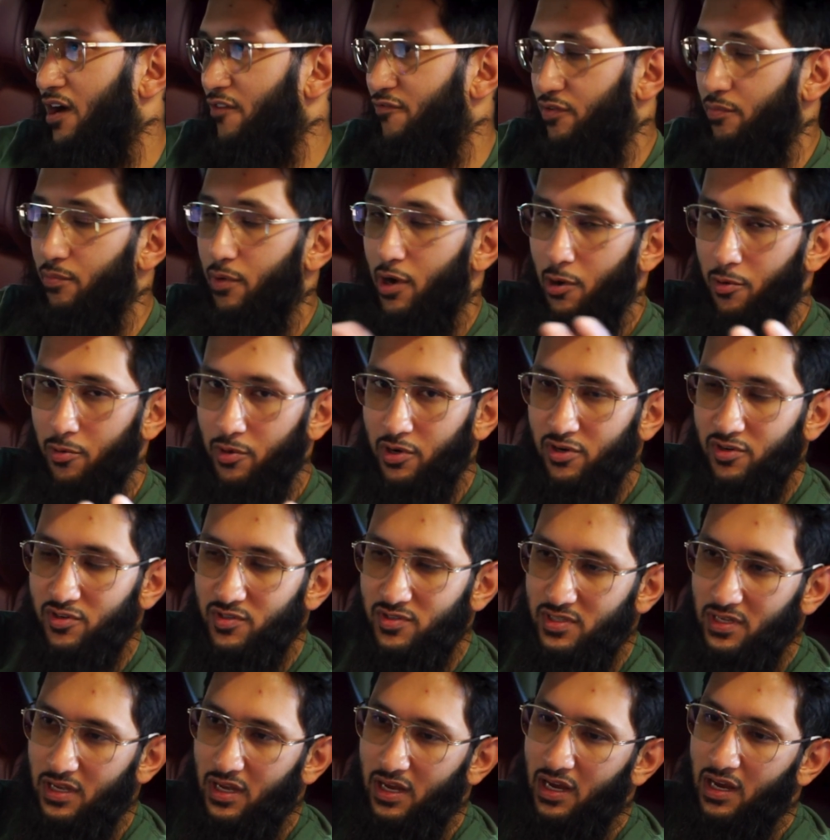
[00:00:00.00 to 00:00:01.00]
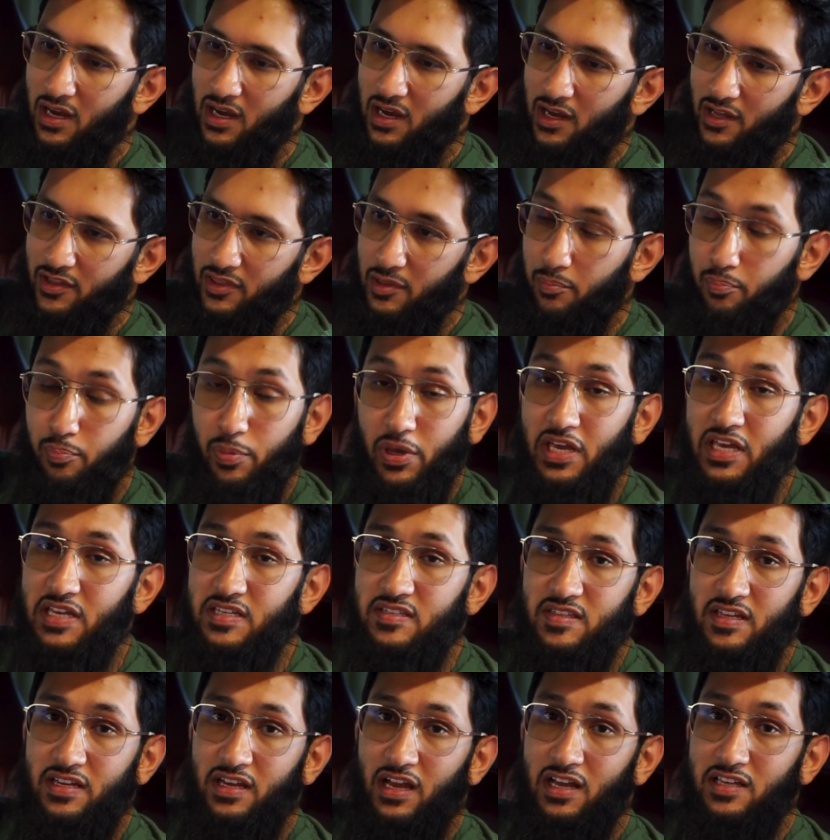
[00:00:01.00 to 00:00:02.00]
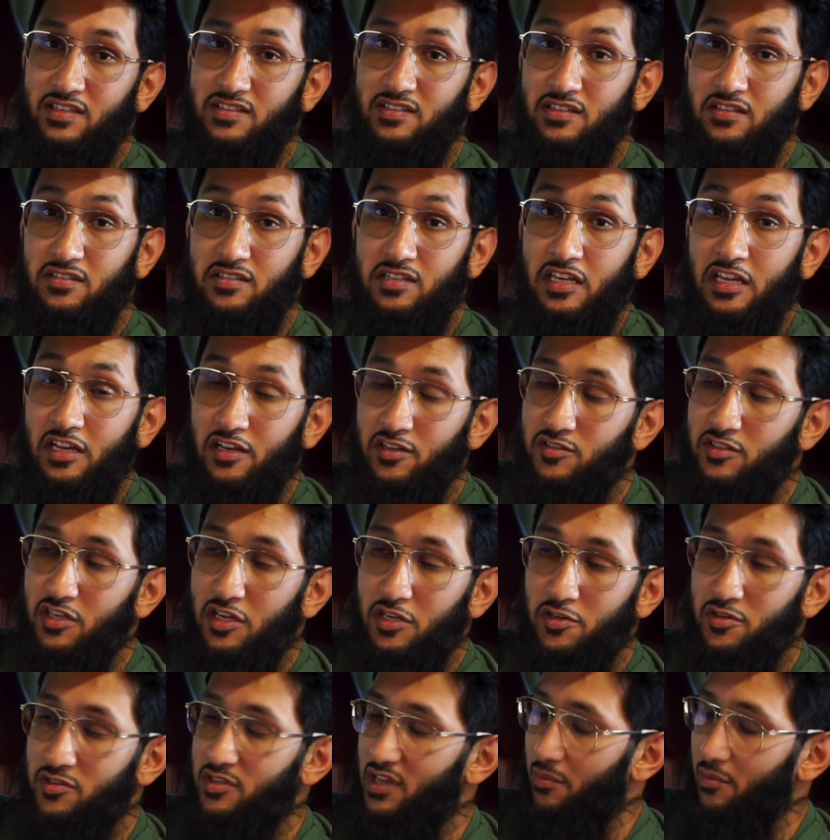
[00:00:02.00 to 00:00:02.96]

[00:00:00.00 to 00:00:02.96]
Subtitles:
From owners. The biggest thing I see is heat exchangers.